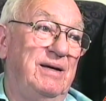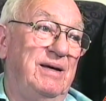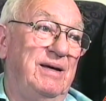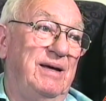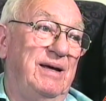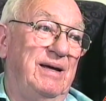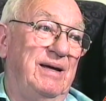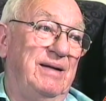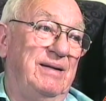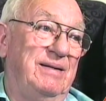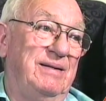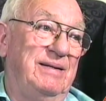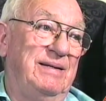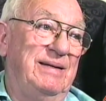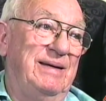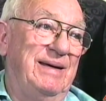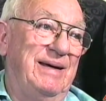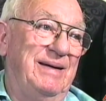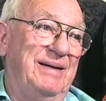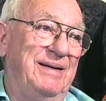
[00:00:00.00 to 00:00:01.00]
and he
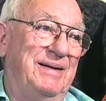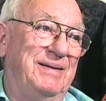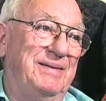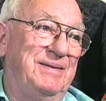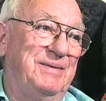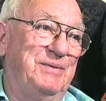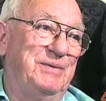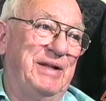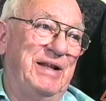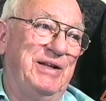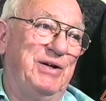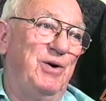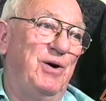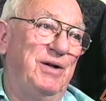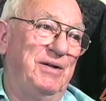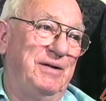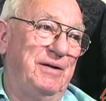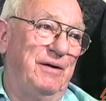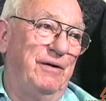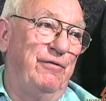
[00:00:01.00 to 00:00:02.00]
had a, they
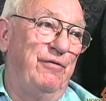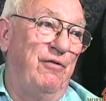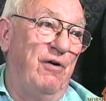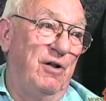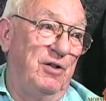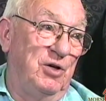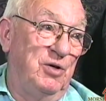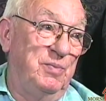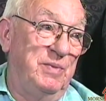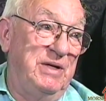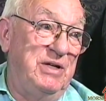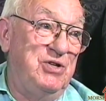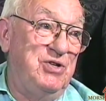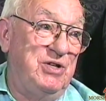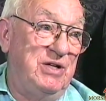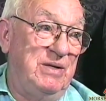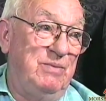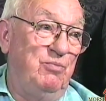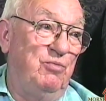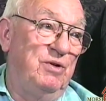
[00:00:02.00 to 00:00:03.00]
called it a follow me
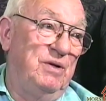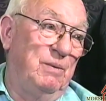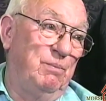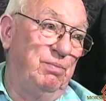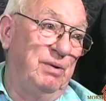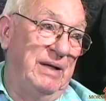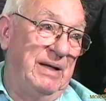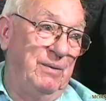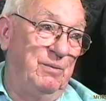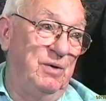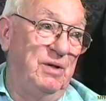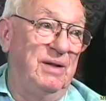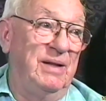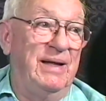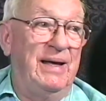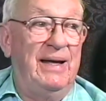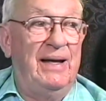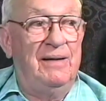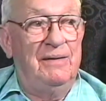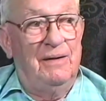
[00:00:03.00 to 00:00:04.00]
Jeep. When a plane would
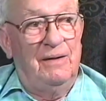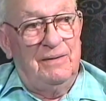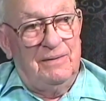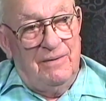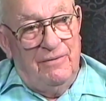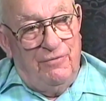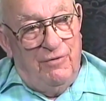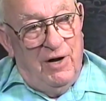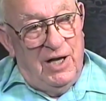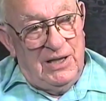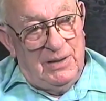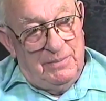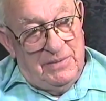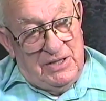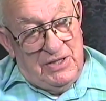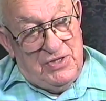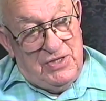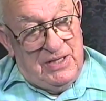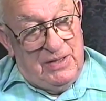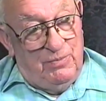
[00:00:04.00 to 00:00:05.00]
land, a follow me
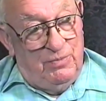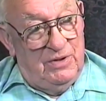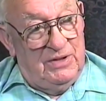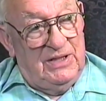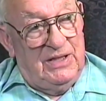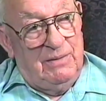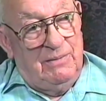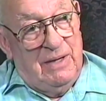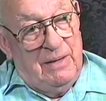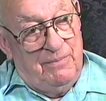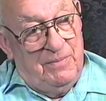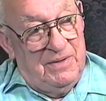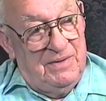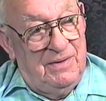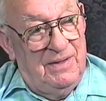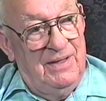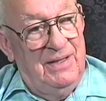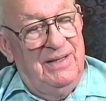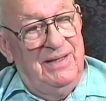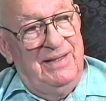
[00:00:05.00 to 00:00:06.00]
Jeep would come up and
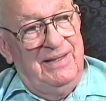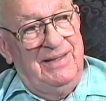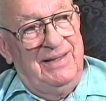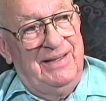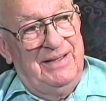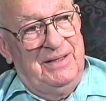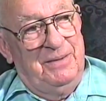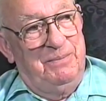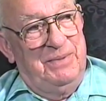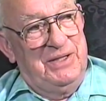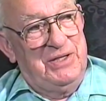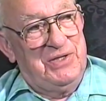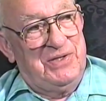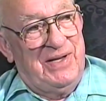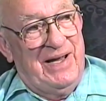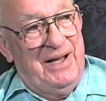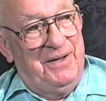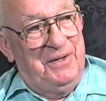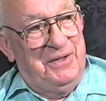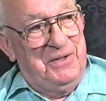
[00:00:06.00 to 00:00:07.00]
he had a big
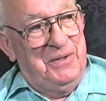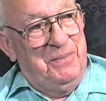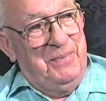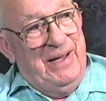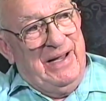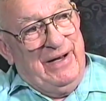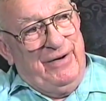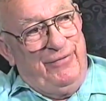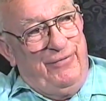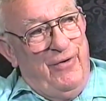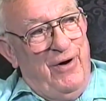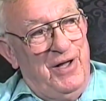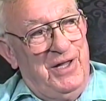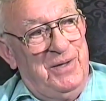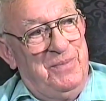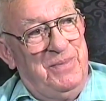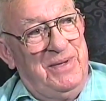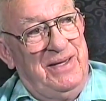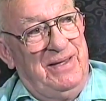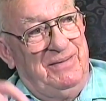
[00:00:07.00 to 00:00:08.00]
sign on the back, follow
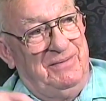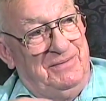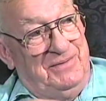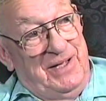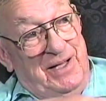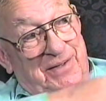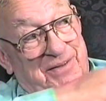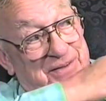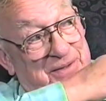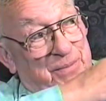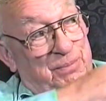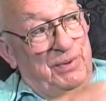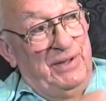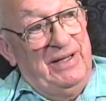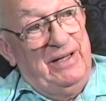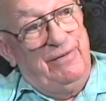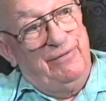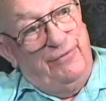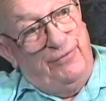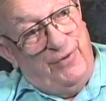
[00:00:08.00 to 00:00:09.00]
me, telling the
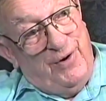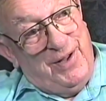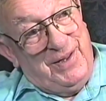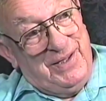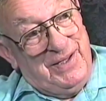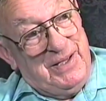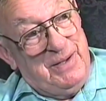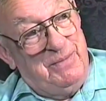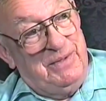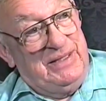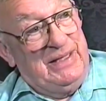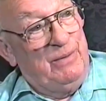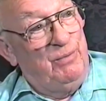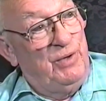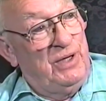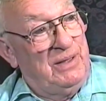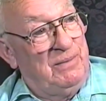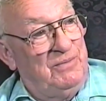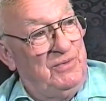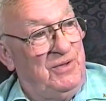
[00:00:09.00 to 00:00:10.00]
plane, follow him, and he'd
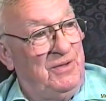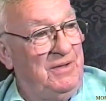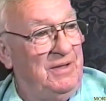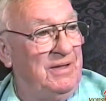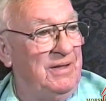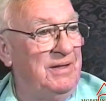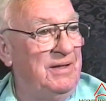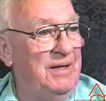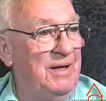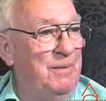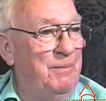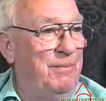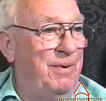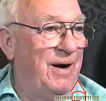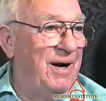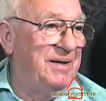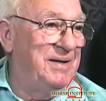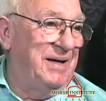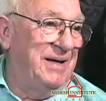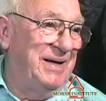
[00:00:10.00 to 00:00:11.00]
bring him to the
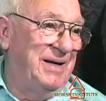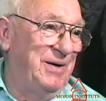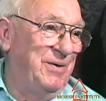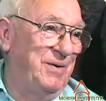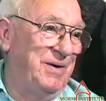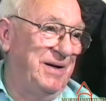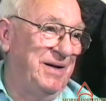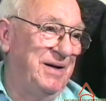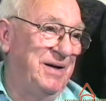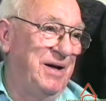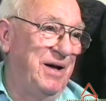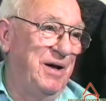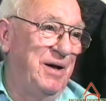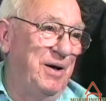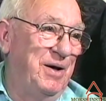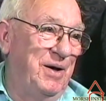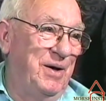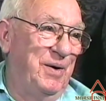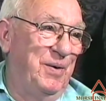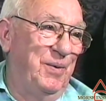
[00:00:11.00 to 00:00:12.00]
parking area.
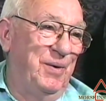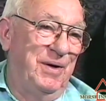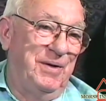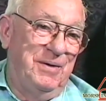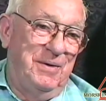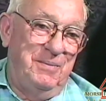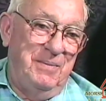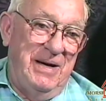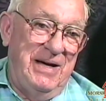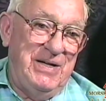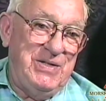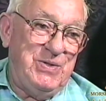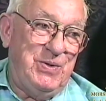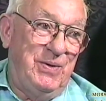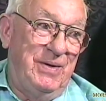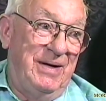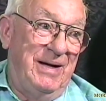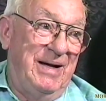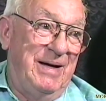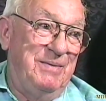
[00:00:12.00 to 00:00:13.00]
Well, the master
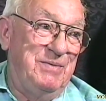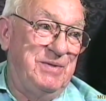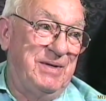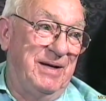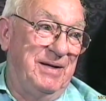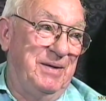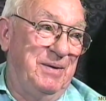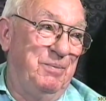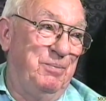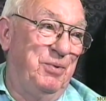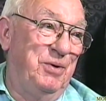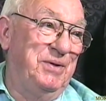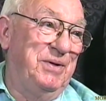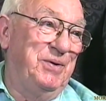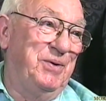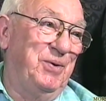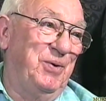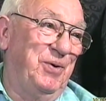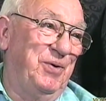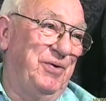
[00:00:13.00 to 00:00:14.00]
at arms got a bullet
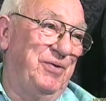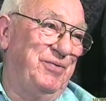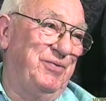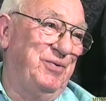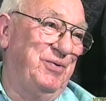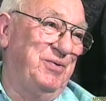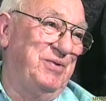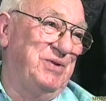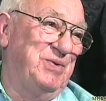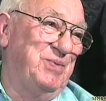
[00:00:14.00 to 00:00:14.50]
hole through his